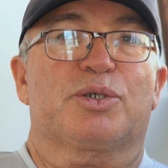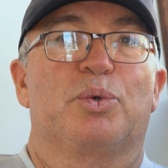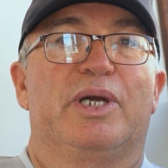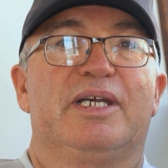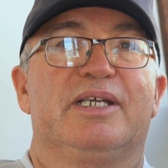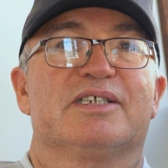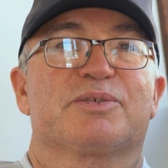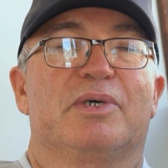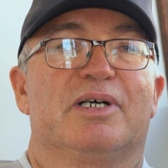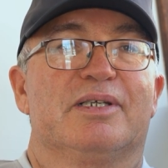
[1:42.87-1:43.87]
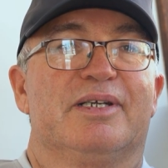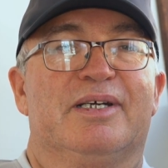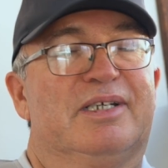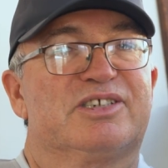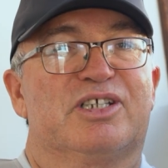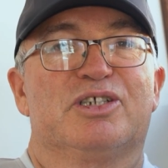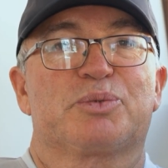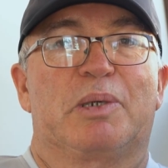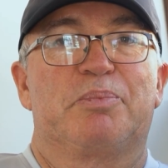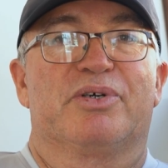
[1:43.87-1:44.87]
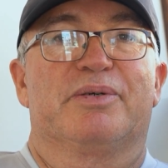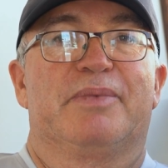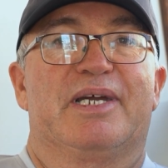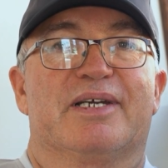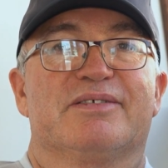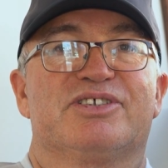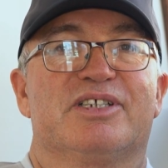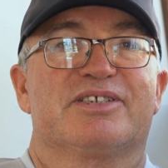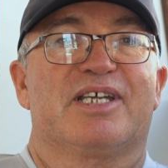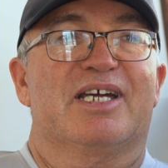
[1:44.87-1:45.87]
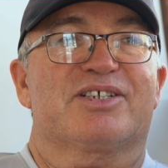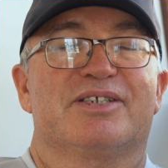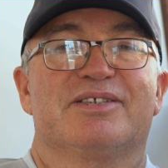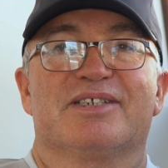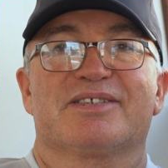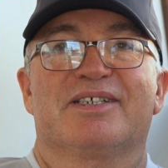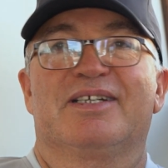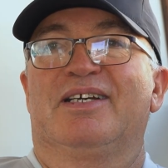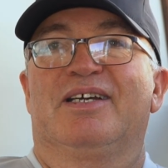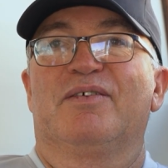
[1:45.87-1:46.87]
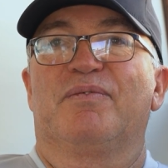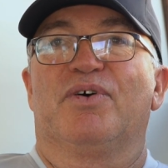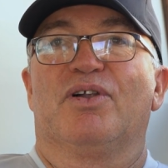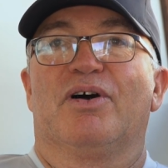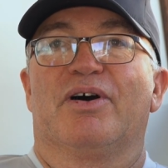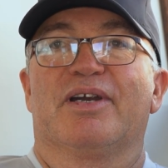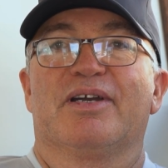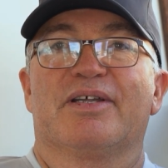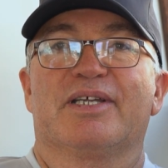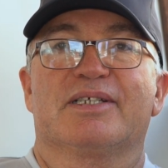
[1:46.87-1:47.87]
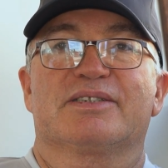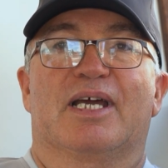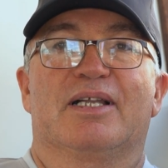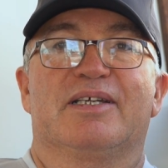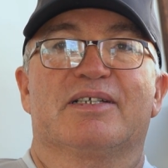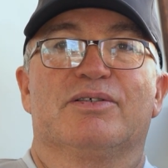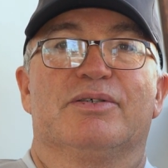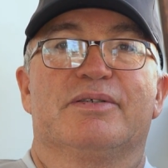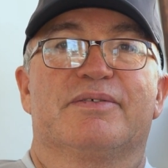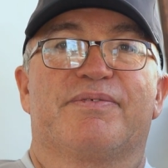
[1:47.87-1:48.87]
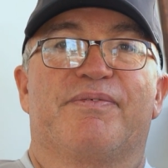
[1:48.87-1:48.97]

queenie as well, and as soon as we put them out, it was just action, just full on, and I think Sally caught